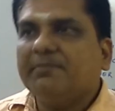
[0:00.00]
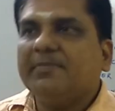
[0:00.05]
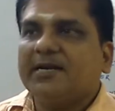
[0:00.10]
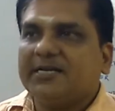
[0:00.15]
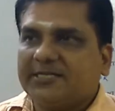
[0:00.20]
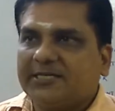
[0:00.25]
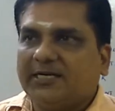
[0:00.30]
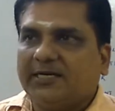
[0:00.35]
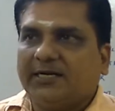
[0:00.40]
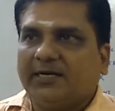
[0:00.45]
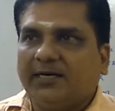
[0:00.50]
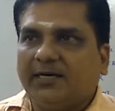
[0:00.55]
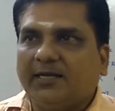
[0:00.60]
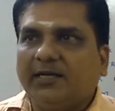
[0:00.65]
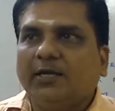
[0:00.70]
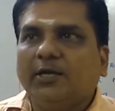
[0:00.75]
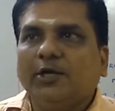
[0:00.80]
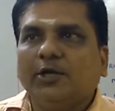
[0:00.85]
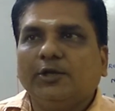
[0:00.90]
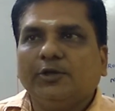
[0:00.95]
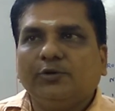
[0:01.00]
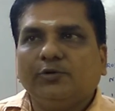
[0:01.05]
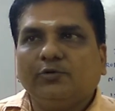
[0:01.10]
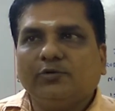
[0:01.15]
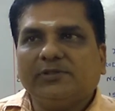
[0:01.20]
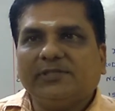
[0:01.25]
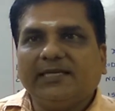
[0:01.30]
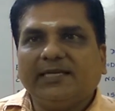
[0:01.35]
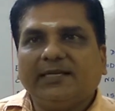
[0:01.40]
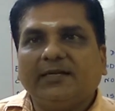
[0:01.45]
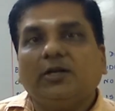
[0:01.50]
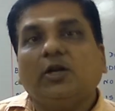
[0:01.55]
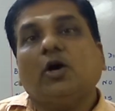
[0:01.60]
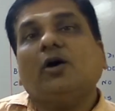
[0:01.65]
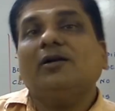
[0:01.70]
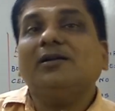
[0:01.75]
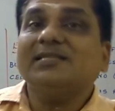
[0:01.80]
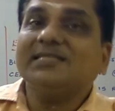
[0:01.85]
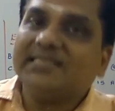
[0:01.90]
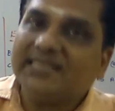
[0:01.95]
measured using
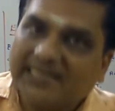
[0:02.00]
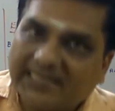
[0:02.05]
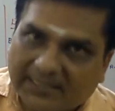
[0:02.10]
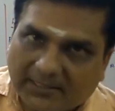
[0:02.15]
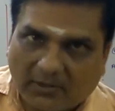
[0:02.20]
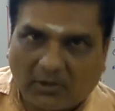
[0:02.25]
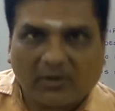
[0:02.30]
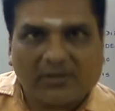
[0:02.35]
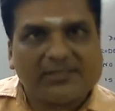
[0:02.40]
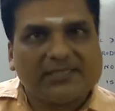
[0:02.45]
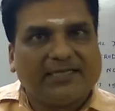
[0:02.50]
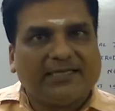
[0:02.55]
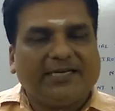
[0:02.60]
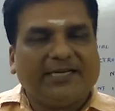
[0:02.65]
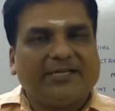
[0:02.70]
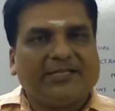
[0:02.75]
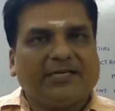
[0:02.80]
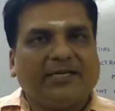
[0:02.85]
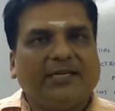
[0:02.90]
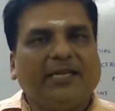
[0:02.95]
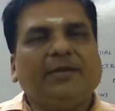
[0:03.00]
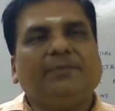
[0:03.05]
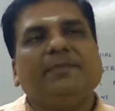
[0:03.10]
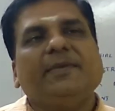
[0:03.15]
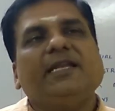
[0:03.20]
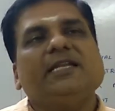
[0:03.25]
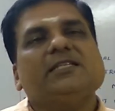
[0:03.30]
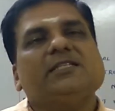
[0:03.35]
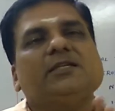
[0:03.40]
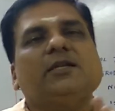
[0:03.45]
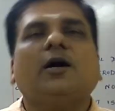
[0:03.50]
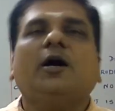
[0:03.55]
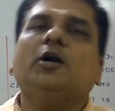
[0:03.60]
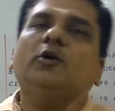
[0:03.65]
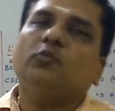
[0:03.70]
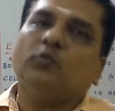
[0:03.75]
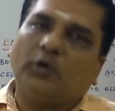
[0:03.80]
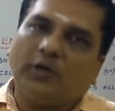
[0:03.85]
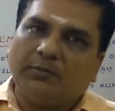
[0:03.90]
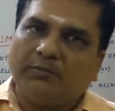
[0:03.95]
non-standard concentration, it means
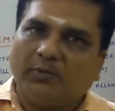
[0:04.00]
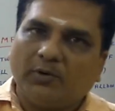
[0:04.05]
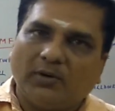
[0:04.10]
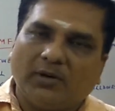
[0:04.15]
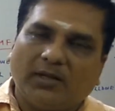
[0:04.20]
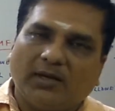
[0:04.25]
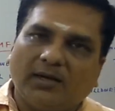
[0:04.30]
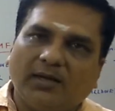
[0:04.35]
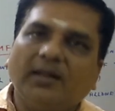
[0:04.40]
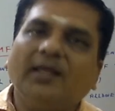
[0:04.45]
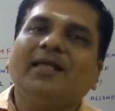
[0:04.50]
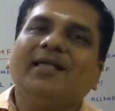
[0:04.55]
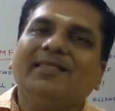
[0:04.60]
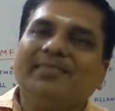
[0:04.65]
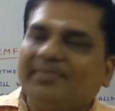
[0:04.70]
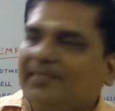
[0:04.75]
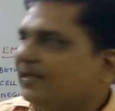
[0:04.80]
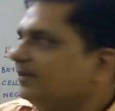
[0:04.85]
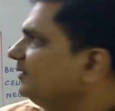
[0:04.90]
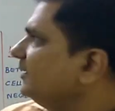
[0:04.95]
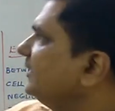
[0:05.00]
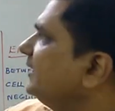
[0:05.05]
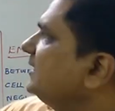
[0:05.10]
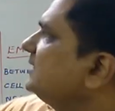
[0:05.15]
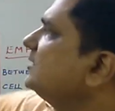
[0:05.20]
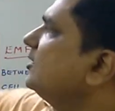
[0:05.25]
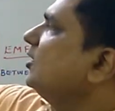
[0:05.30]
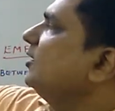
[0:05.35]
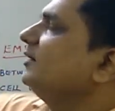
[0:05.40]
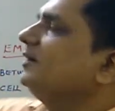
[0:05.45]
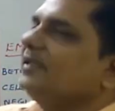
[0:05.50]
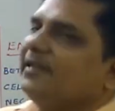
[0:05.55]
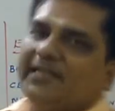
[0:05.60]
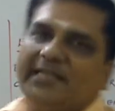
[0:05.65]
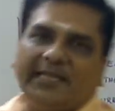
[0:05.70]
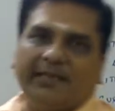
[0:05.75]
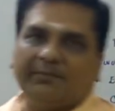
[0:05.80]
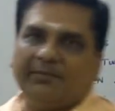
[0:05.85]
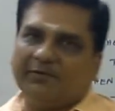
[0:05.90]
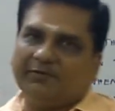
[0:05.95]
not 1 molar, then that is
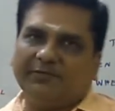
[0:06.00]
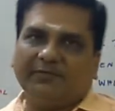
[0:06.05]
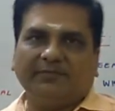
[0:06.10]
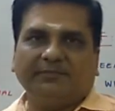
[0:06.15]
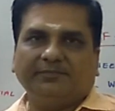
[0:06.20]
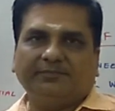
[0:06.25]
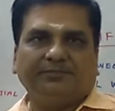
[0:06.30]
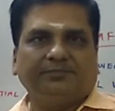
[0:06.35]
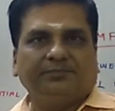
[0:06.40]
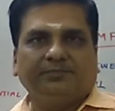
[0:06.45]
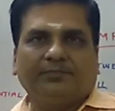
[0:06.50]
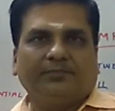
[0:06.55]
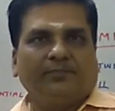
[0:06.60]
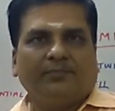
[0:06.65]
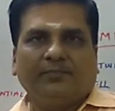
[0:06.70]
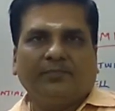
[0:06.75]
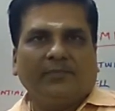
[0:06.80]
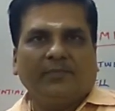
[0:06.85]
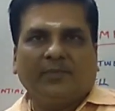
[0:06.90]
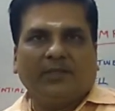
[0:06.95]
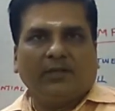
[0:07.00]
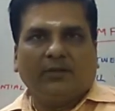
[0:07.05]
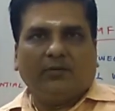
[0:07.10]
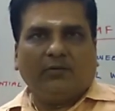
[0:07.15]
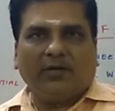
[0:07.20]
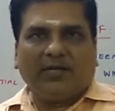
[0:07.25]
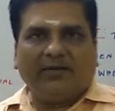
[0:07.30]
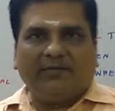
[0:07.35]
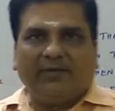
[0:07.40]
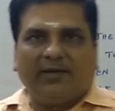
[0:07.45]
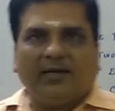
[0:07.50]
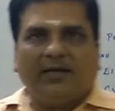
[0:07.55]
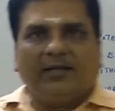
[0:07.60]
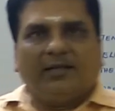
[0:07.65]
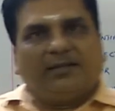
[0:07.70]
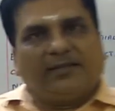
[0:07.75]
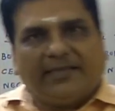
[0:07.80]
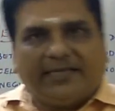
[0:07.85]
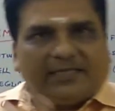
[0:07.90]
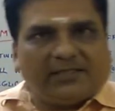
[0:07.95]
ordinary EMF. Okay,
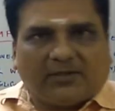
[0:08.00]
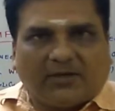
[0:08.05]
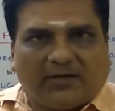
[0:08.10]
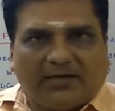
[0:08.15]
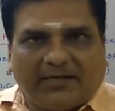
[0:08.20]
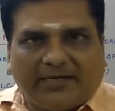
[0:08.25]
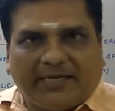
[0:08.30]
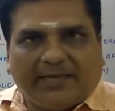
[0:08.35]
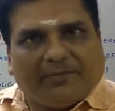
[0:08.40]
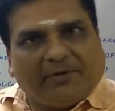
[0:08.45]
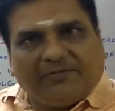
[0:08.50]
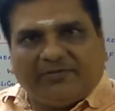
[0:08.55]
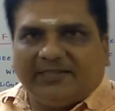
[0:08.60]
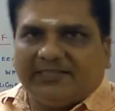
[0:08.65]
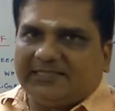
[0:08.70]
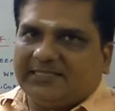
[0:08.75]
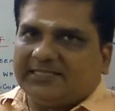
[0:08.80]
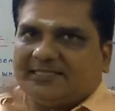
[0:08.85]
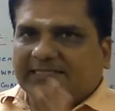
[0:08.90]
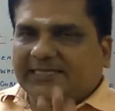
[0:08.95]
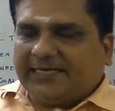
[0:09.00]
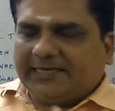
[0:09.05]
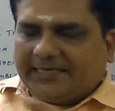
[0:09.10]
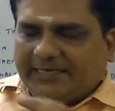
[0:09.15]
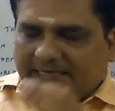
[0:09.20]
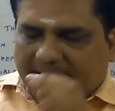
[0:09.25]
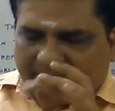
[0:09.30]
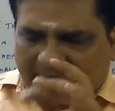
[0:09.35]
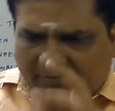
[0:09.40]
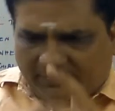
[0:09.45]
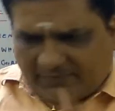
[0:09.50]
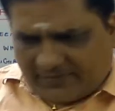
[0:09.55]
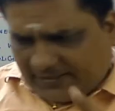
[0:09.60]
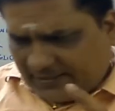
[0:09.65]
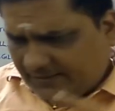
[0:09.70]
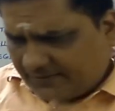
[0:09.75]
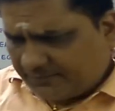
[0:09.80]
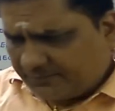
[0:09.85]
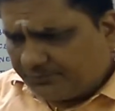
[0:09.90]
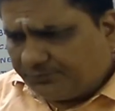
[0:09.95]
that is ordinary EMF, this is standard EMF,
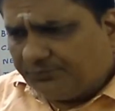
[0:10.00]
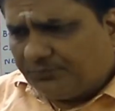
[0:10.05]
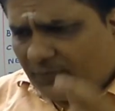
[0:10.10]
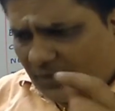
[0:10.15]
right?